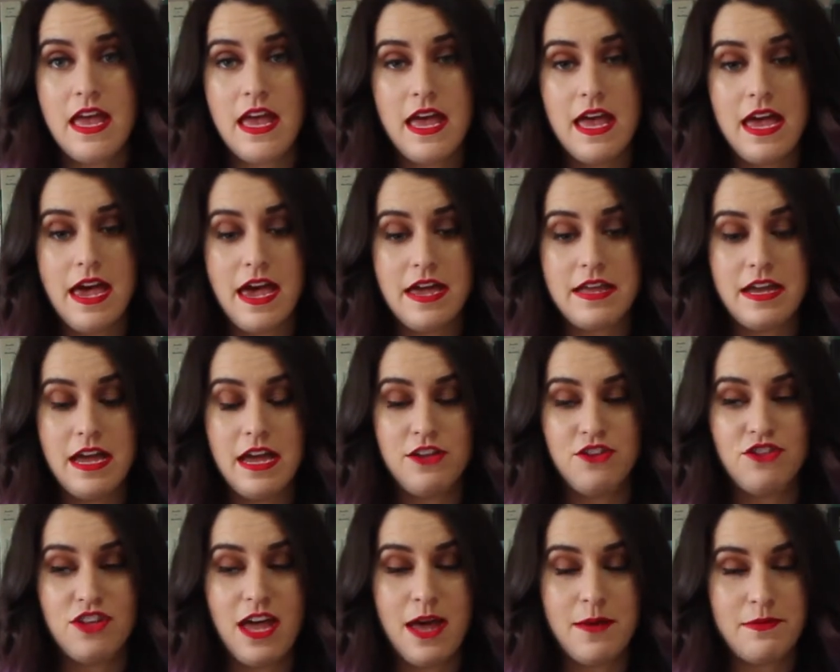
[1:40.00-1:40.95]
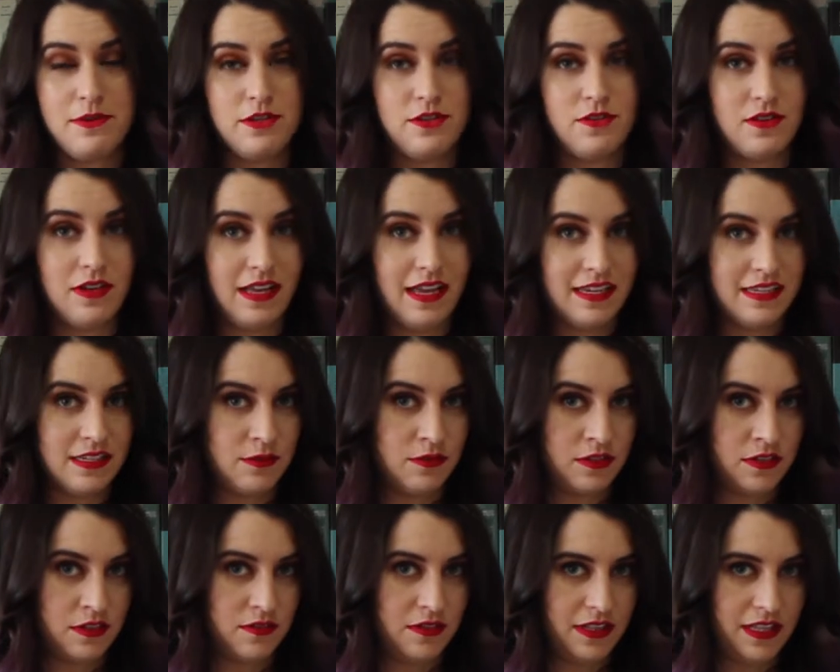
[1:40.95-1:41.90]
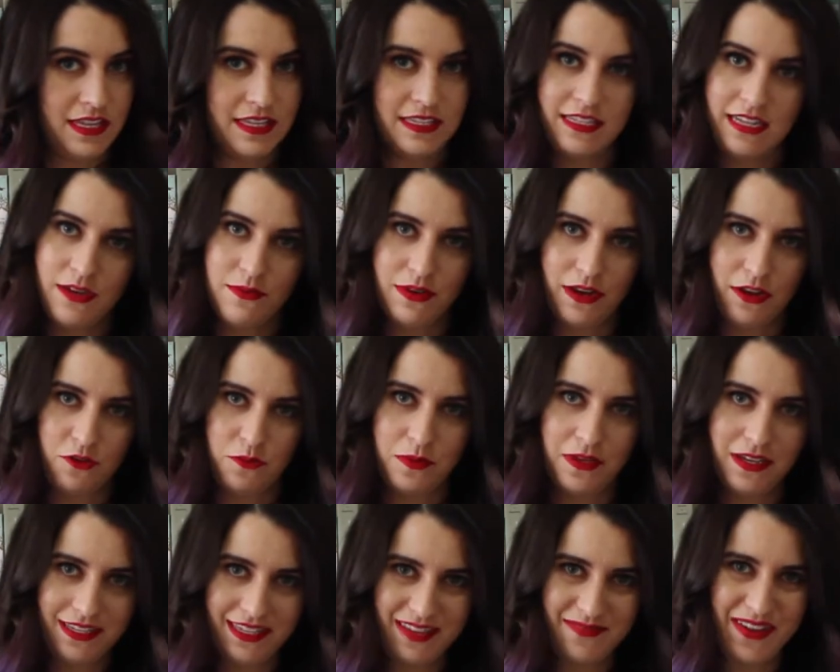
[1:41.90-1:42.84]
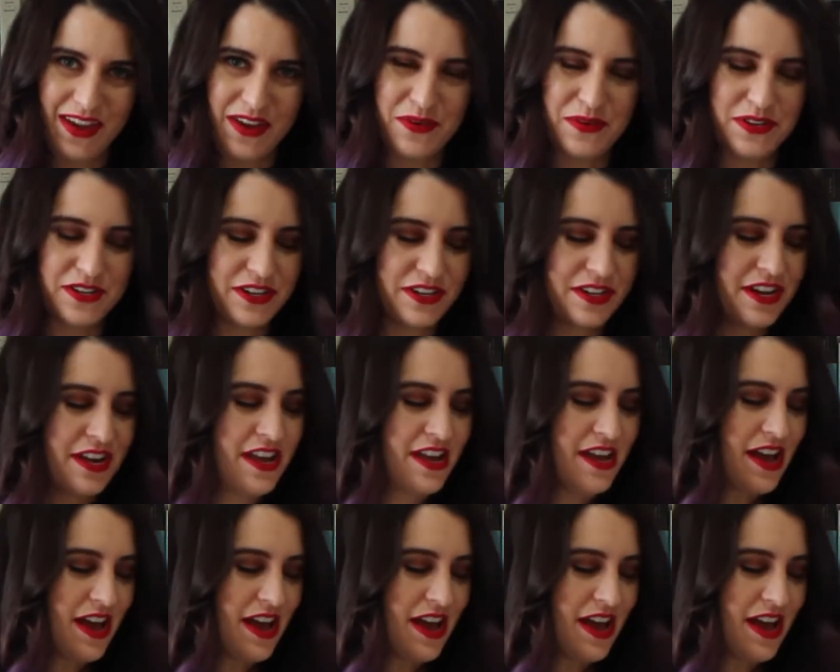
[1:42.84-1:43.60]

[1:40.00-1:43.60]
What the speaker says: and I just happened to realize it was the release date when I was placing my order.